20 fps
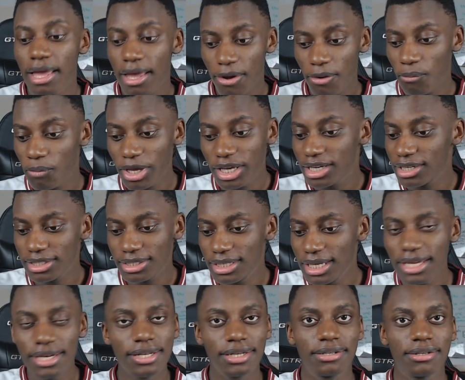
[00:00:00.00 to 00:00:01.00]
we
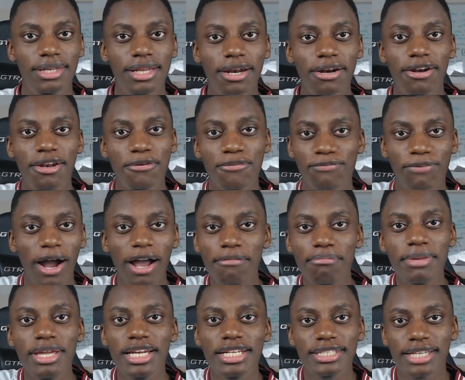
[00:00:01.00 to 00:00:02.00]
conceded literally 5
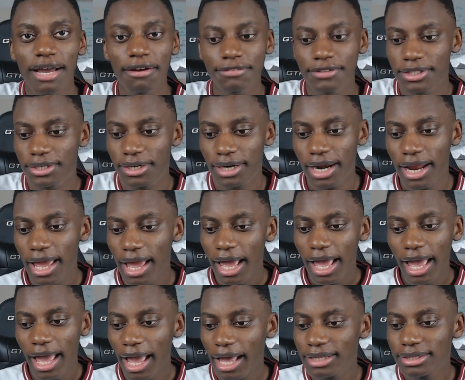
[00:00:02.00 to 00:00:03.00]
minutes after.
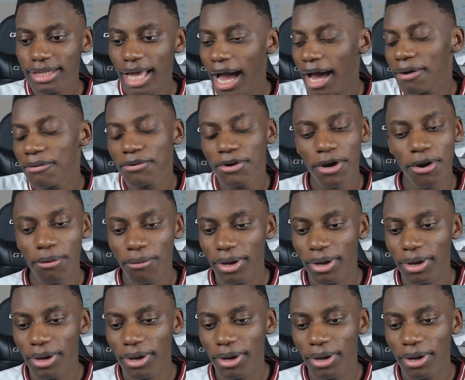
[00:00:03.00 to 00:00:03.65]
And I don't know.